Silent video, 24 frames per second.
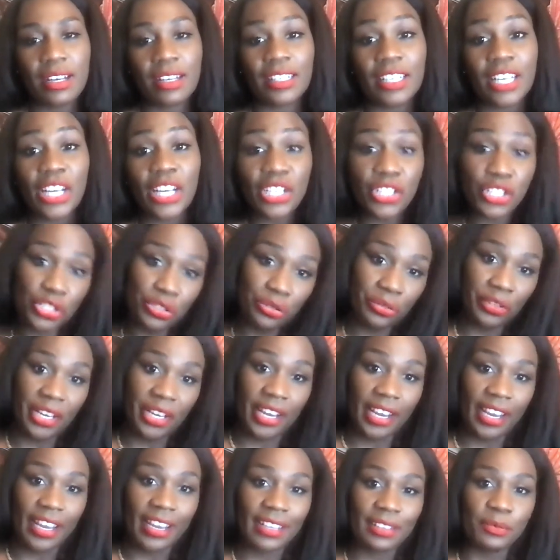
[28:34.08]

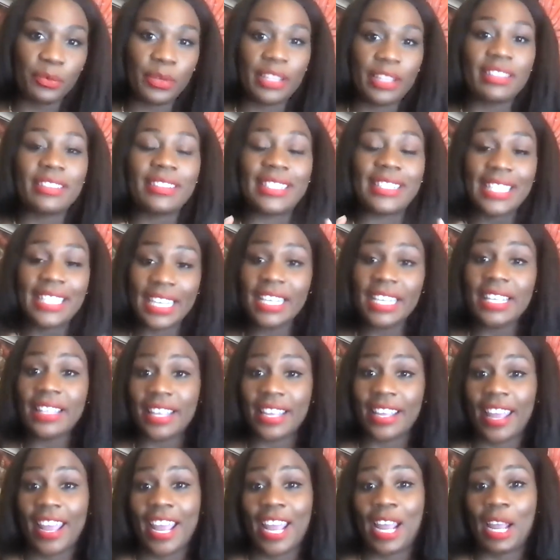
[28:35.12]
country with skin in
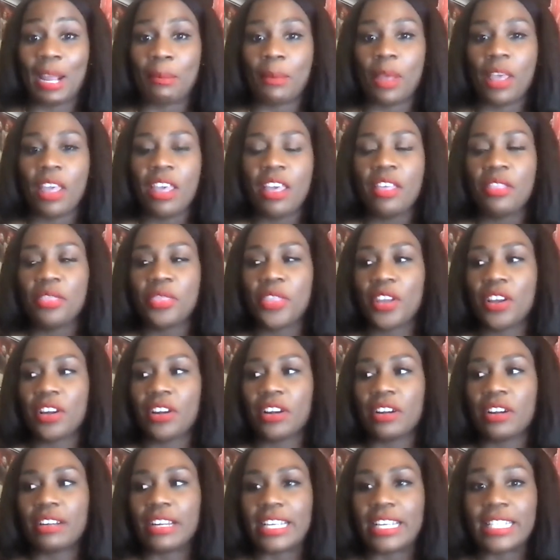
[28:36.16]
the game,
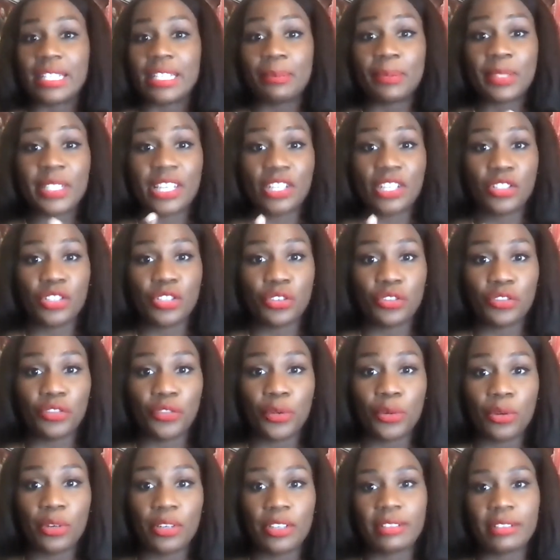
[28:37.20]
there is the potential
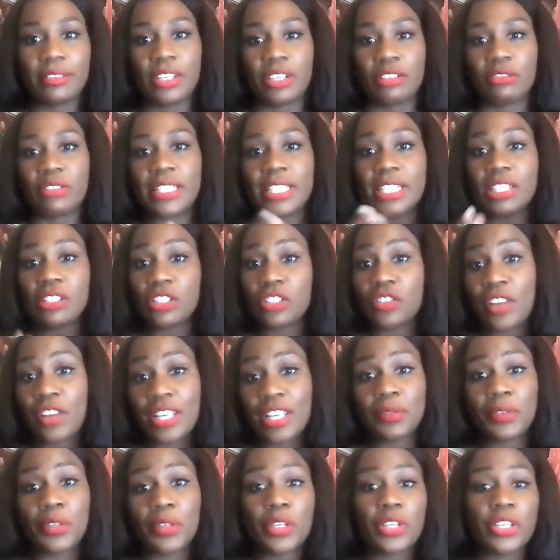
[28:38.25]
for, you know, skill
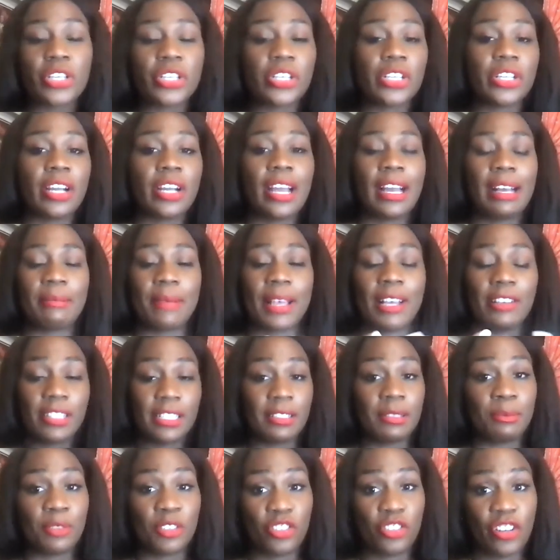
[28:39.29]
transfer, health
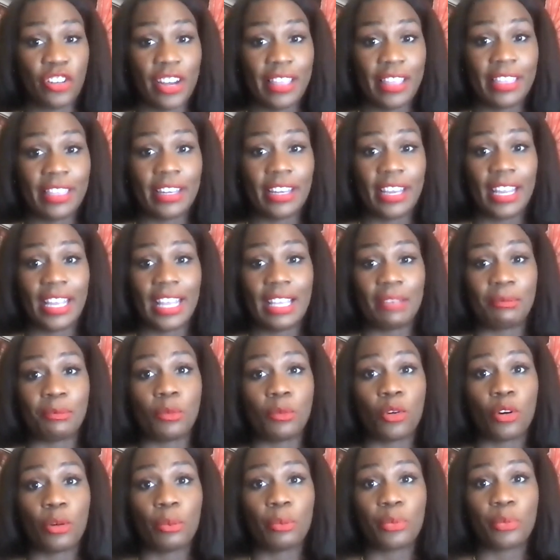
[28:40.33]
system strengthening
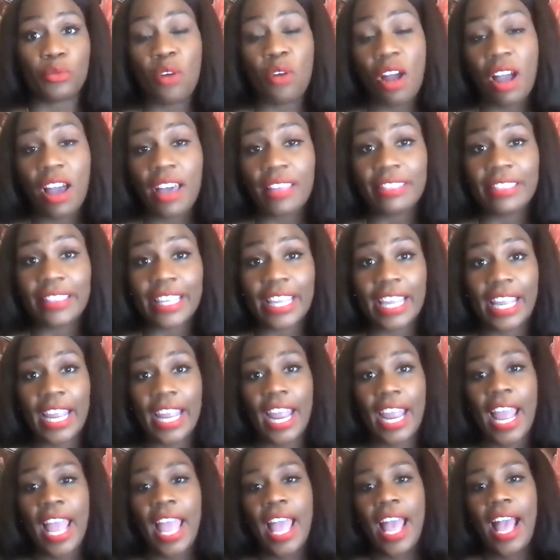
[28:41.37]
more
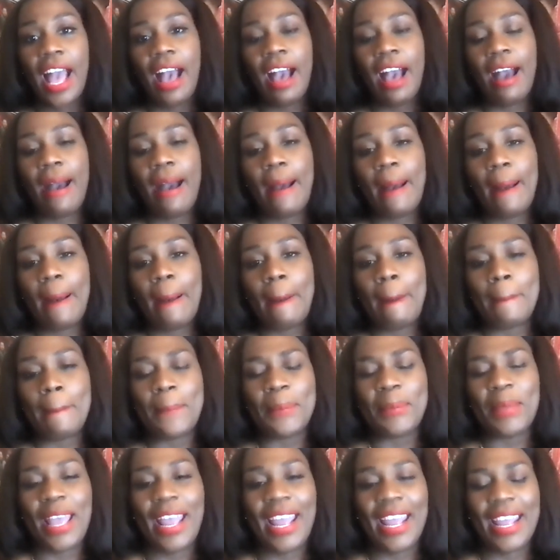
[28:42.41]
broadly.
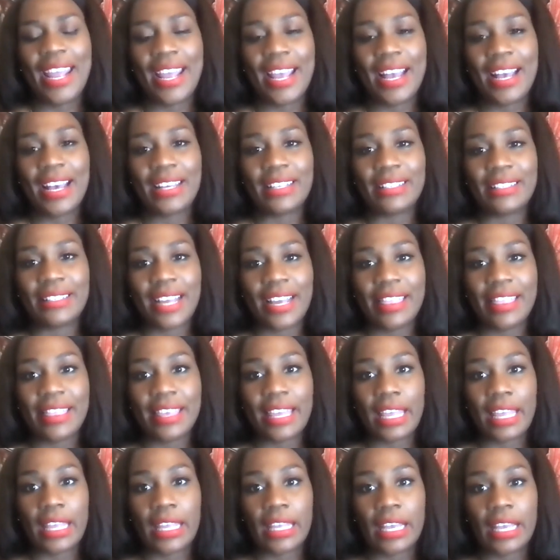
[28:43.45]
And I
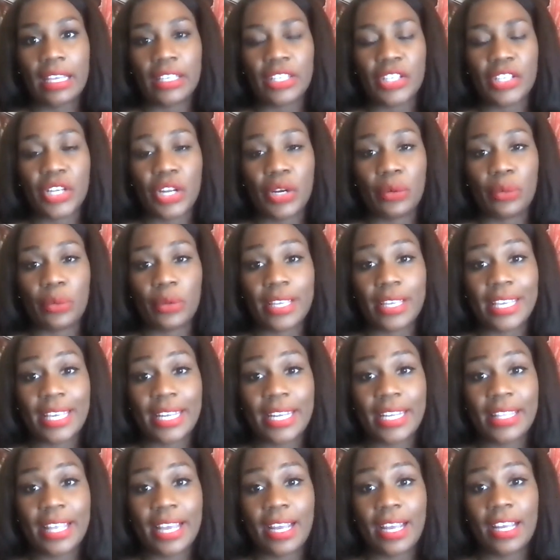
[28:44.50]
think, you know,
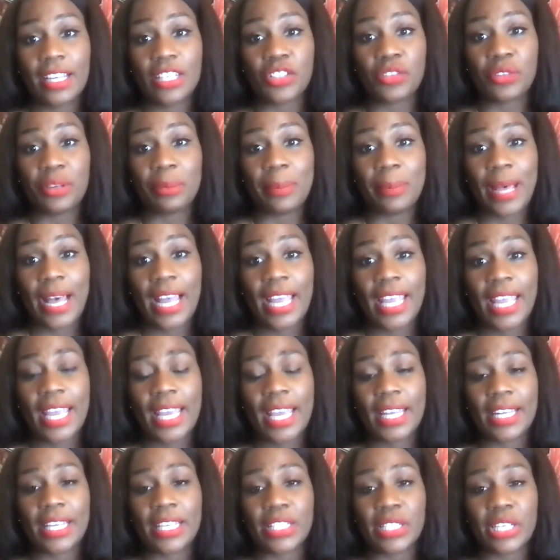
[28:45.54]
getting that country
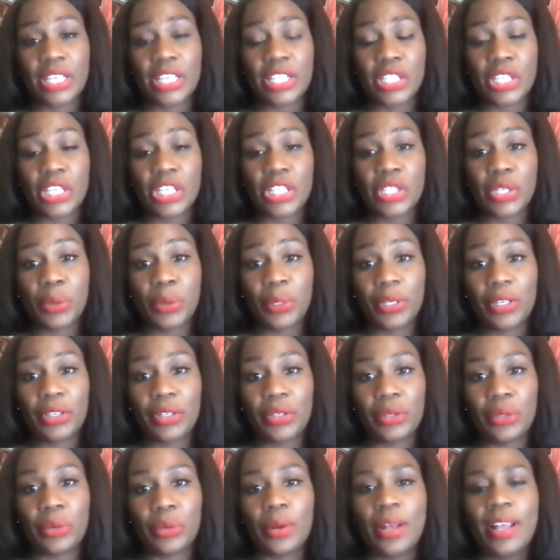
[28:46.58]
buy-in is
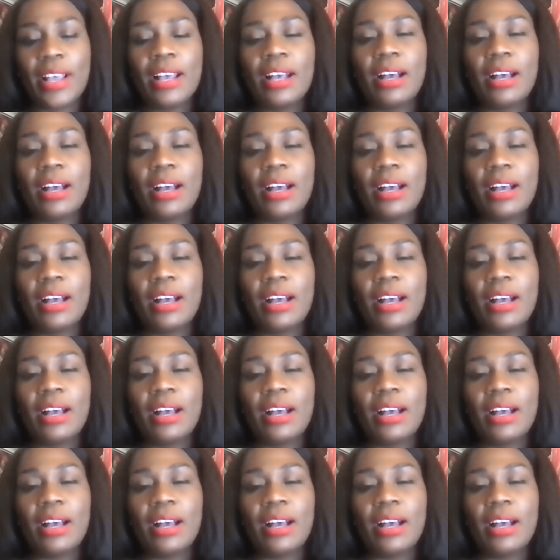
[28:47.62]
critical.